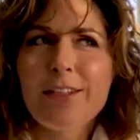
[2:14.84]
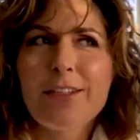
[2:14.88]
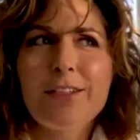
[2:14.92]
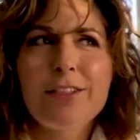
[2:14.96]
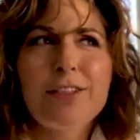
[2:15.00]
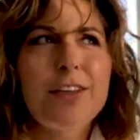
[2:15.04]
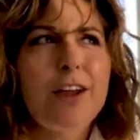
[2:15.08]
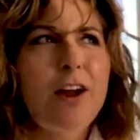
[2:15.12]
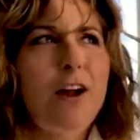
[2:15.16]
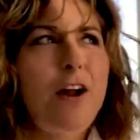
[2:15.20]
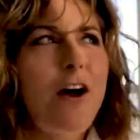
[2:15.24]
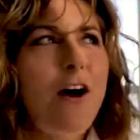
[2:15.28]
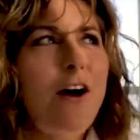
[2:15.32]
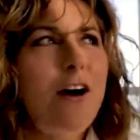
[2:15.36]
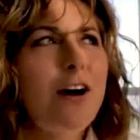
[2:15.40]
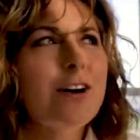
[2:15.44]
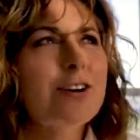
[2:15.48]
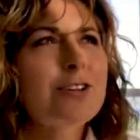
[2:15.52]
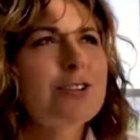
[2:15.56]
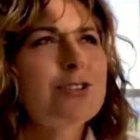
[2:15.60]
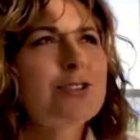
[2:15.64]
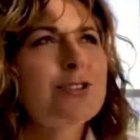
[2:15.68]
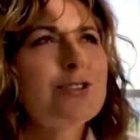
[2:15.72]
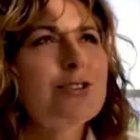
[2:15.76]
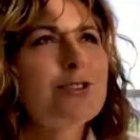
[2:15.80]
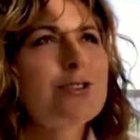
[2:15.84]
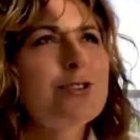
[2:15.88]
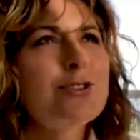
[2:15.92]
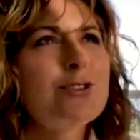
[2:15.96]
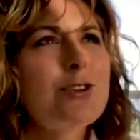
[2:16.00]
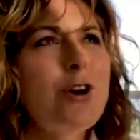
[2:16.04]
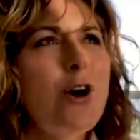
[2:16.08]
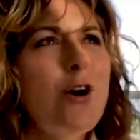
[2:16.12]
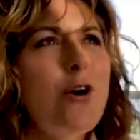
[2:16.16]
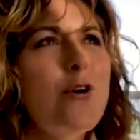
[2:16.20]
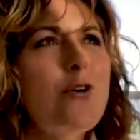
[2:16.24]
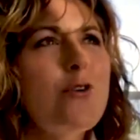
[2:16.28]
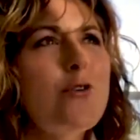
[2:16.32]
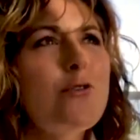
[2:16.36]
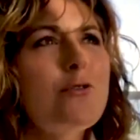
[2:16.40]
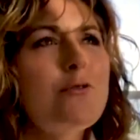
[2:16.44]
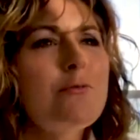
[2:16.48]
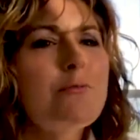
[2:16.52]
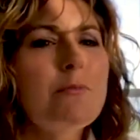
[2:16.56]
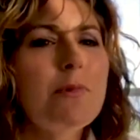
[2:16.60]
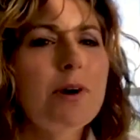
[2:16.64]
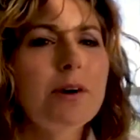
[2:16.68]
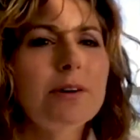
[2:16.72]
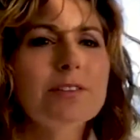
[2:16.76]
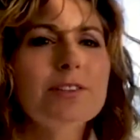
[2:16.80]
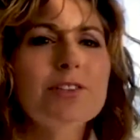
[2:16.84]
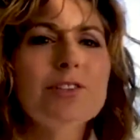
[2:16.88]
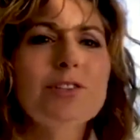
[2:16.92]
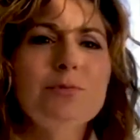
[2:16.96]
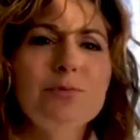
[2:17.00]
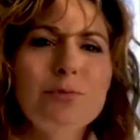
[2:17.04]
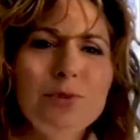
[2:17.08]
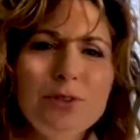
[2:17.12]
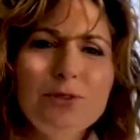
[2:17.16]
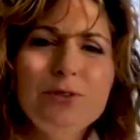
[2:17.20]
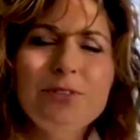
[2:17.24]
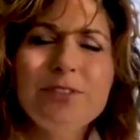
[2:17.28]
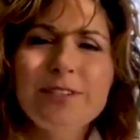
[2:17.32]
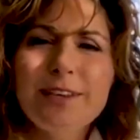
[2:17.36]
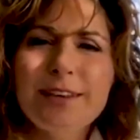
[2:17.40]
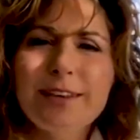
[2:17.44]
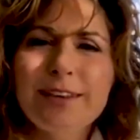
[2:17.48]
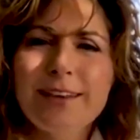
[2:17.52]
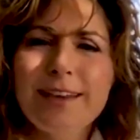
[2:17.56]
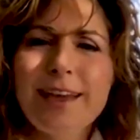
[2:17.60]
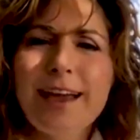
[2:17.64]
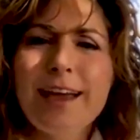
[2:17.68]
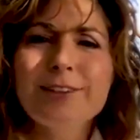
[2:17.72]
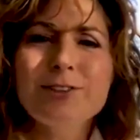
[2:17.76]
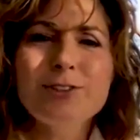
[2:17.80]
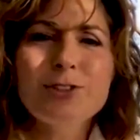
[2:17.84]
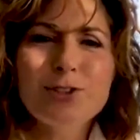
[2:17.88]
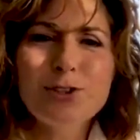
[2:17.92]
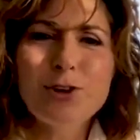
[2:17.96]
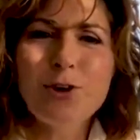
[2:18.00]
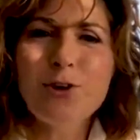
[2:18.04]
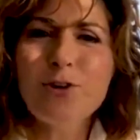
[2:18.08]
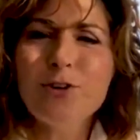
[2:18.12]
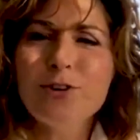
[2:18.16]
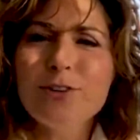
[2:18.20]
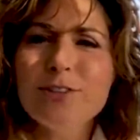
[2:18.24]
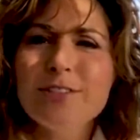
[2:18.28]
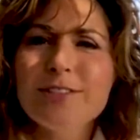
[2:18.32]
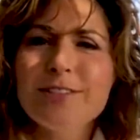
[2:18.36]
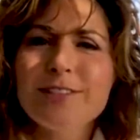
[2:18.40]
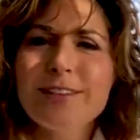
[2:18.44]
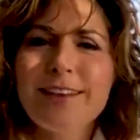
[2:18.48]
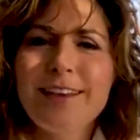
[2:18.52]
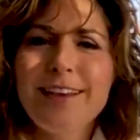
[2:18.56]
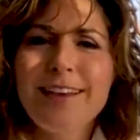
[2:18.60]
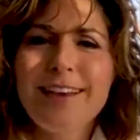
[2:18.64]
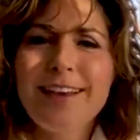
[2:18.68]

There are so much music and songs